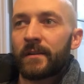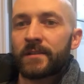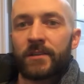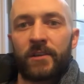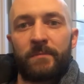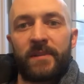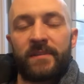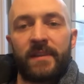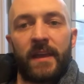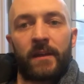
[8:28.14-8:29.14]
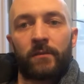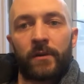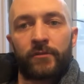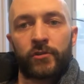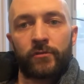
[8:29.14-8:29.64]
It's going to be the era
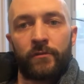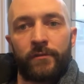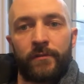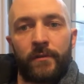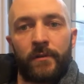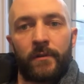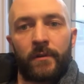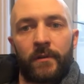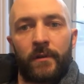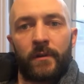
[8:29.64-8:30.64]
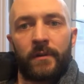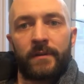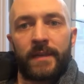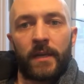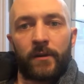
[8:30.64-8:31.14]
of truth,
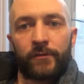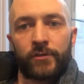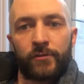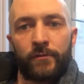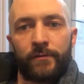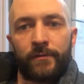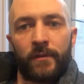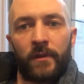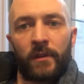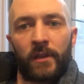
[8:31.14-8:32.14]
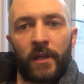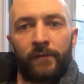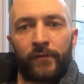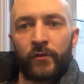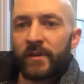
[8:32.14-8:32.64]
the era of truth,
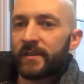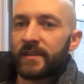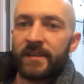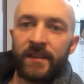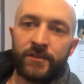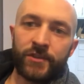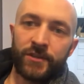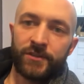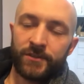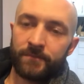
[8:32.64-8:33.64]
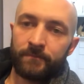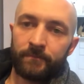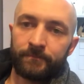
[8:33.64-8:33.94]
love, unity, and just